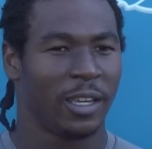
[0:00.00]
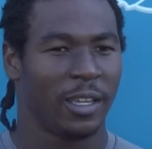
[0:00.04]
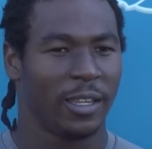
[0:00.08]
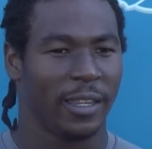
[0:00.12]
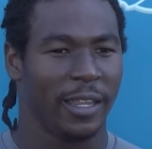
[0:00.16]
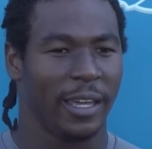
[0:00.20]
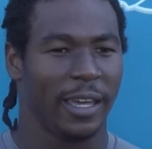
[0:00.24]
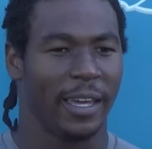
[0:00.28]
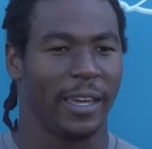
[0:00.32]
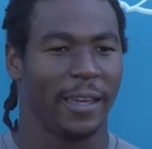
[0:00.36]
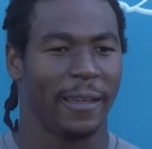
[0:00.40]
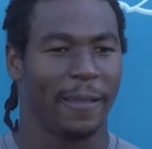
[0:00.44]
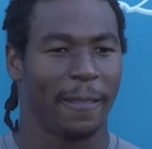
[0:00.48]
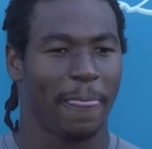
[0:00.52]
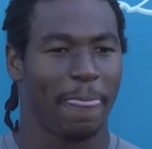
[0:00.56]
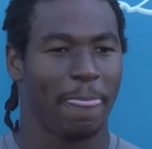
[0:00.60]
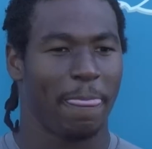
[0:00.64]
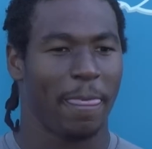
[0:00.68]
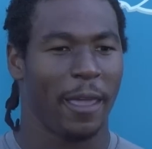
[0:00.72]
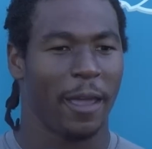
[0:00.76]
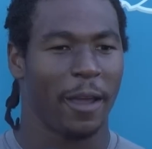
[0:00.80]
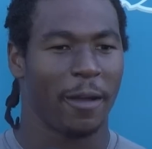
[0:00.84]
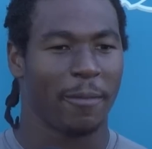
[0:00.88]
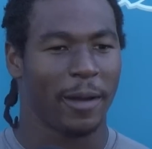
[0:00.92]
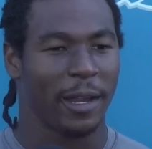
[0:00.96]
that
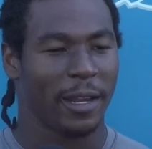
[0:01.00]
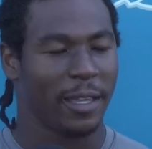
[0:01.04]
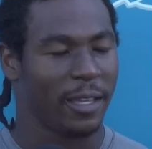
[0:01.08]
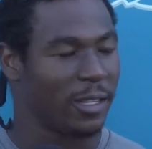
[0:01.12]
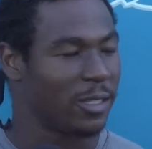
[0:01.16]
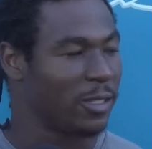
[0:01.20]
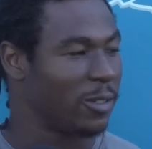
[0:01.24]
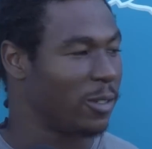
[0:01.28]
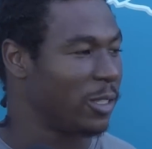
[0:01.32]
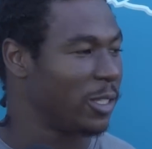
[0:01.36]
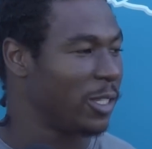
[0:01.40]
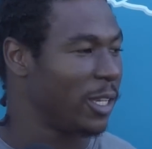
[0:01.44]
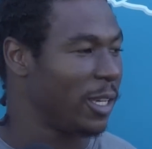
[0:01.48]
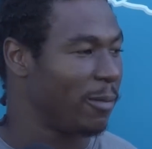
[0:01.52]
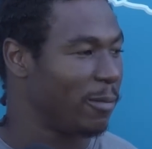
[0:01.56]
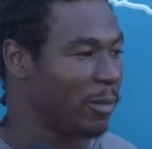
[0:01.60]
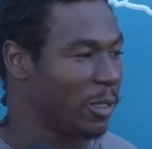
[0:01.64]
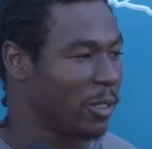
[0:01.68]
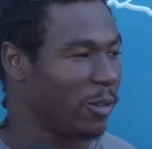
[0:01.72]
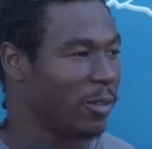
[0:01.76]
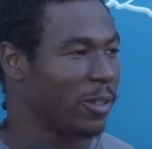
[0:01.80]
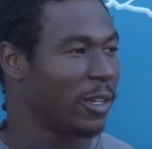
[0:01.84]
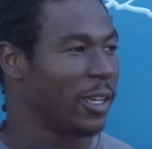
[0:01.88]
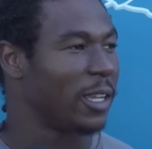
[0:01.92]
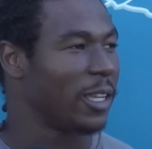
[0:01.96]
everybody else on the team is
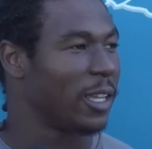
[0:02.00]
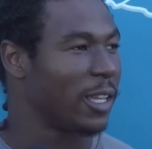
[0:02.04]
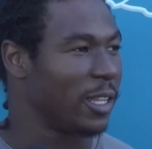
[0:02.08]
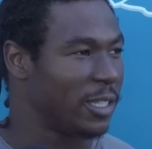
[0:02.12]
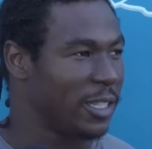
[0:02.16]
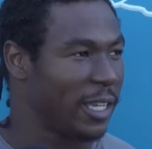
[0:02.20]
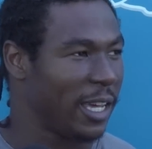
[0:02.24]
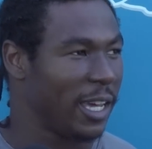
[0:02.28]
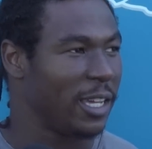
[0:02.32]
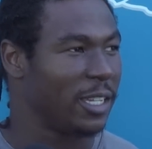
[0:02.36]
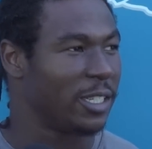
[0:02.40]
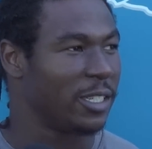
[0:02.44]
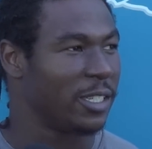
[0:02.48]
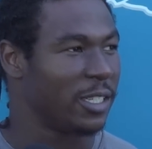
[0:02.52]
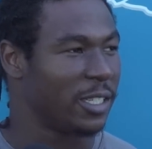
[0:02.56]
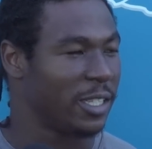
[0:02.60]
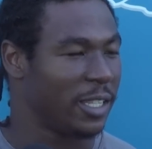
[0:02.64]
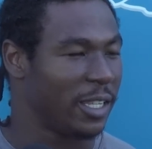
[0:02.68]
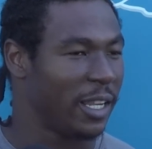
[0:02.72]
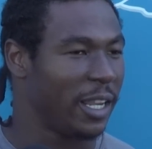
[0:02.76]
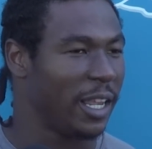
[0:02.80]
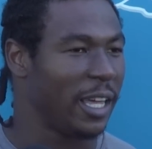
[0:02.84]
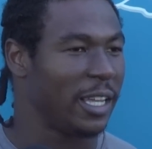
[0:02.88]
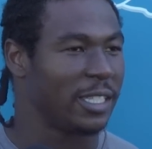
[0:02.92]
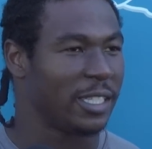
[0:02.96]
going to get contagious,
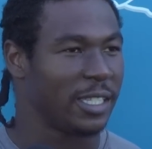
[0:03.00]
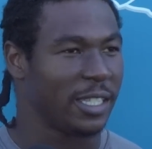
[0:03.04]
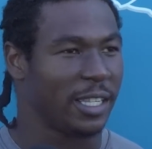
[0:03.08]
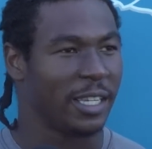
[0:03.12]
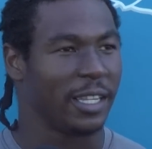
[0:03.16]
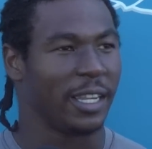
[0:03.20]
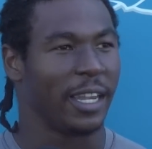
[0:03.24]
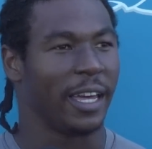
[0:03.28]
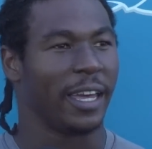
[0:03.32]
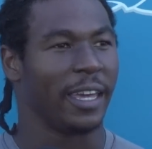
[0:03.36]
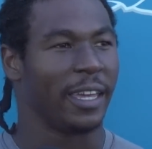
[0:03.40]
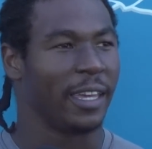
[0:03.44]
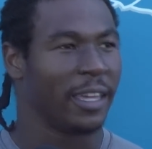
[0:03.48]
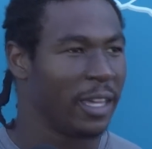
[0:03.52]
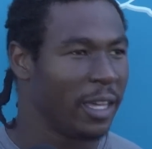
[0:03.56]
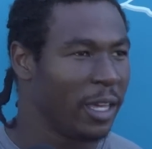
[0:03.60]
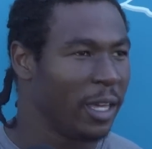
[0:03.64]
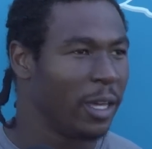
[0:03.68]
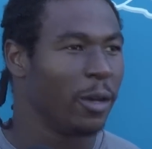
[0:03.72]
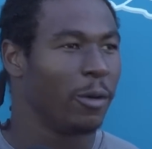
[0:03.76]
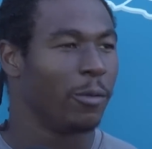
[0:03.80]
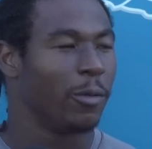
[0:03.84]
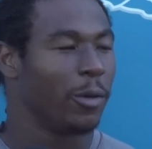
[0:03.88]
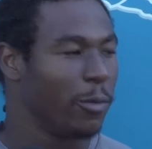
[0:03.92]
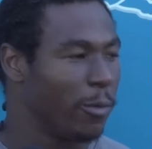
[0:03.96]
and then they see, like,
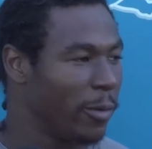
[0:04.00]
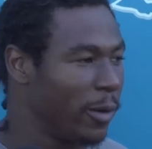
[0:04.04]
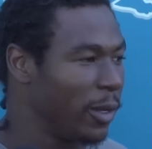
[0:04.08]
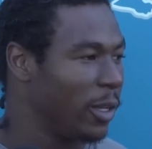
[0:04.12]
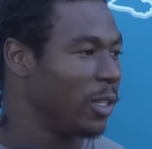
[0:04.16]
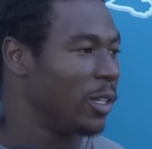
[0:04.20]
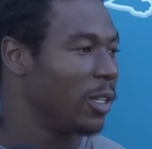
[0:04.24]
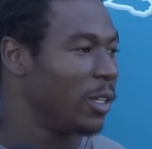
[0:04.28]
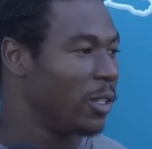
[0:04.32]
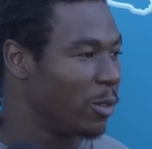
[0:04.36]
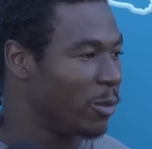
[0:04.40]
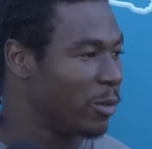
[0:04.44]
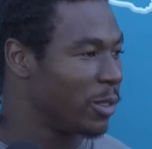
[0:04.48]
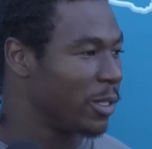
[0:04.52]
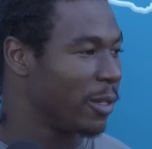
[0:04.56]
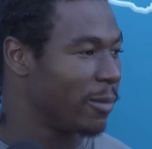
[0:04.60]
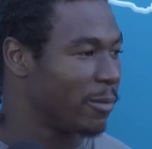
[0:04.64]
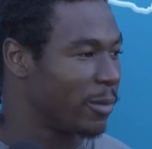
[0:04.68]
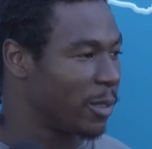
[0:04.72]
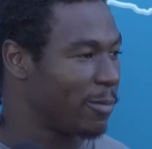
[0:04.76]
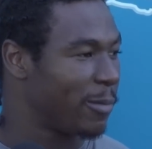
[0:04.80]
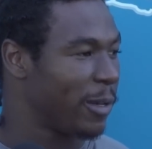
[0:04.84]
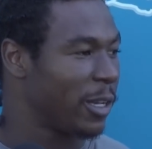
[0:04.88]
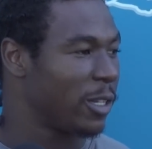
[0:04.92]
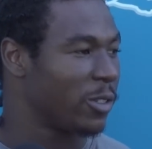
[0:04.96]
we really can do something
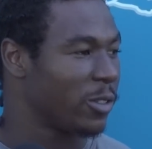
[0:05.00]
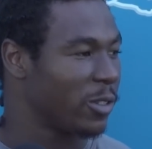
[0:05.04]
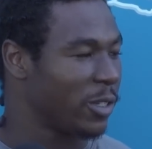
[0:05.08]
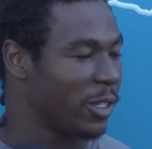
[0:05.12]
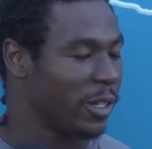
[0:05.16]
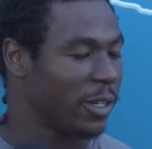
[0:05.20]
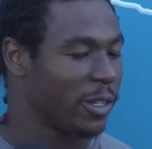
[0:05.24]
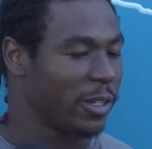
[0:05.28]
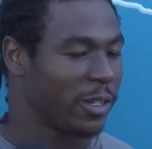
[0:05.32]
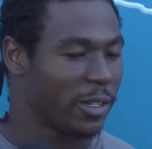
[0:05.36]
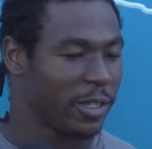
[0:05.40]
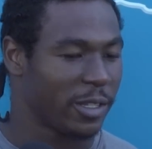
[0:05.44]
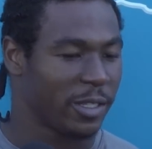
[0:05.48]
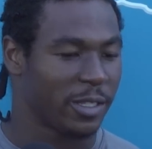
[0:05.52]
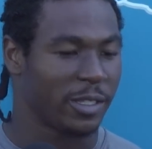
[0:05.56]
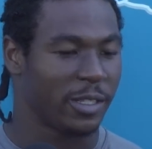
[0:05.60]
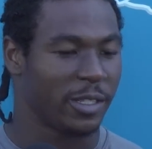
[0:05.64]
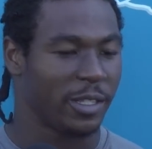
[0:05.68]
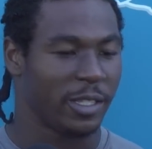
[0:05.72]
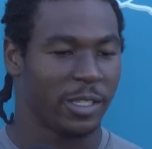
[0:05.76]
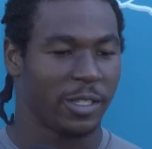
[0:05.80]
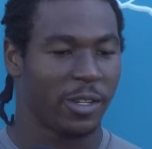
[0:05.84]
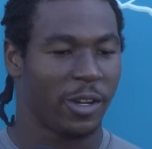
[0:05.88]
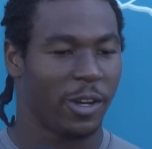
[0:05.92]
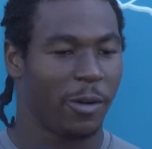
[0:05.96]
special here.
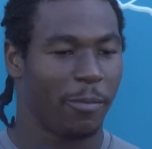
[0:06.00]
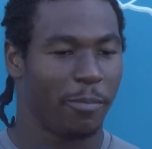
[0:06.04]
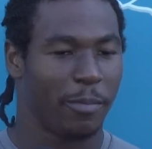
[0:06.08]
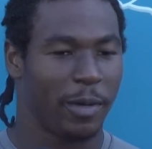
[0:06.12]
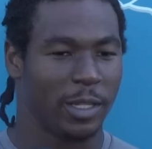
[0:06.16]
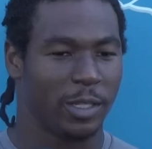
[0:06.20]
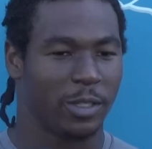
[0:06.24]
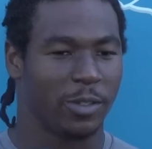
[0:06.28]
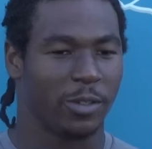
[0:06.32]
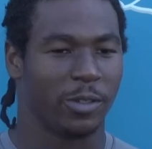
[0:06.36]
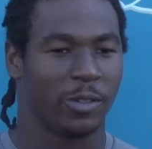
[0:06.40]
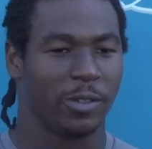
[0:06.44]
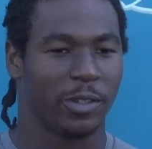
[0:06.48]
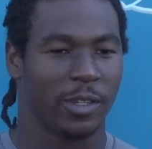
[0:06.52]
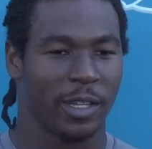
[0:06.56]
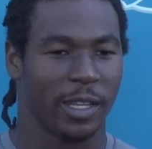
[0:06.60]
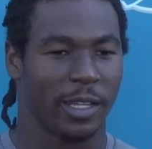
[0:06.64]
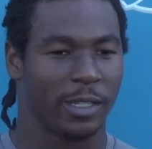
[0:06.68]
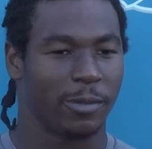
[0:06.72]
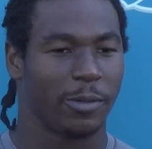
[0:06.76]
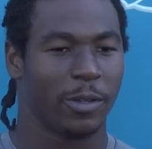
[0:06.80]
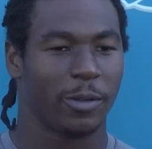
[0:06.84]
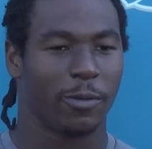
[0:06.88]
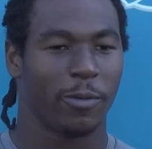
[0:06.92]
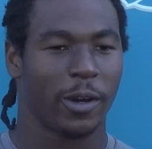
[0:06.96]
It's all mental,
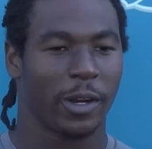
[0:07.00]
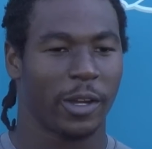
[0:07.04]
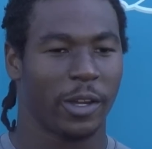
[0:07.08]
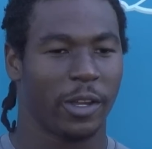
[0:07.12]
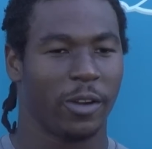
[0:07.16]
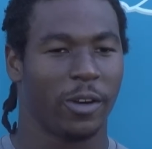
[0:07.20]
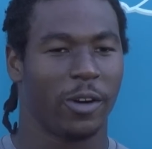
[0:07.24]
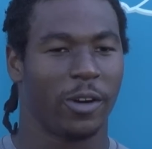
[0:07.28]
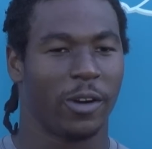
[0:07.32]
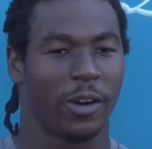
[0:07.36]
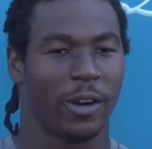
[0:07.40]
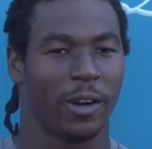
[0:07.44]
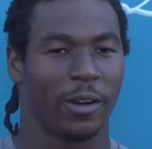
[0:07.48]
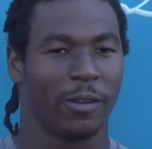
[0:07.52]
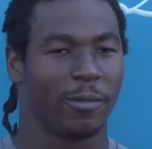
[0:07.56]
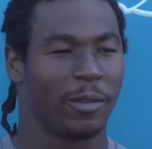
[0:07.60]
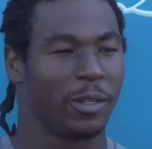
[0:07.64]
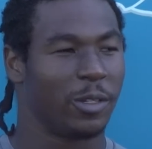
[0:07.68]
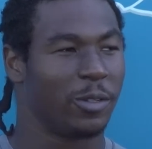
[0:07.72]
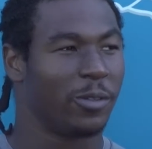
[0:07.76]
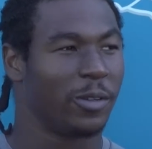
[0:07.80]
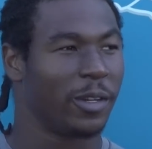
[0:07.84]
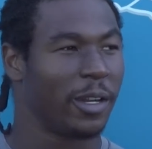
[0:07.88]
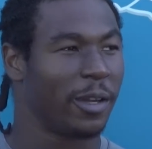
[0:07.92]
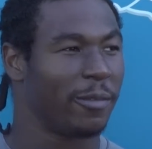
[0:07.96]
because we working hard. We
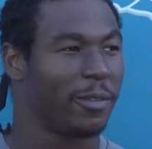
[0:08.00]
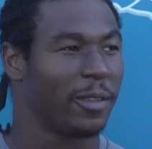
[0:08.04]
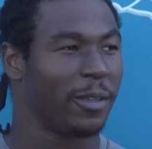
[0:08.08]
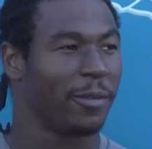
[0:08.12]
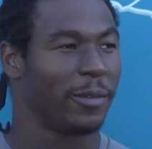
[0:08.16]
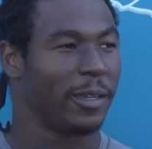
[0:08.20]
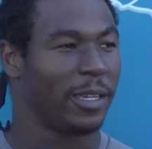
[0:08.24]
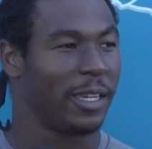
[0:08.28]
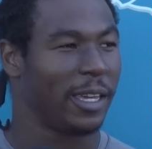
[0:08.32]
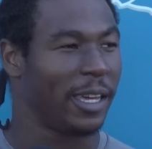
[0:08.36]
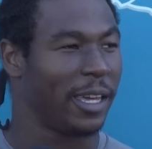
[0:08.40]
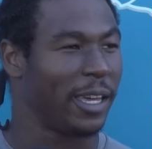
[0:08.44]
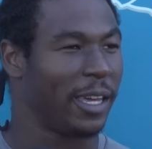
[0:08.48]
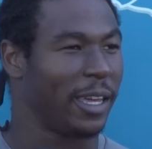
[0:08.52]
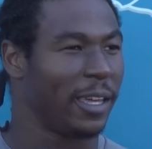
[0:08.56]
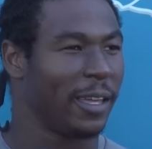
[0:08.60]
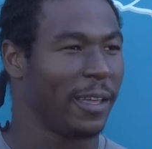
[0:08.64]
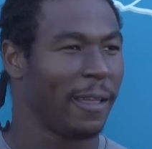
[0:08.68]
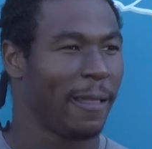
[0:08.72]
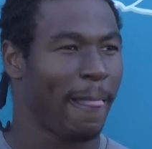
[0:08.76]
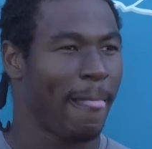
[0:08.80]
doing everything we can.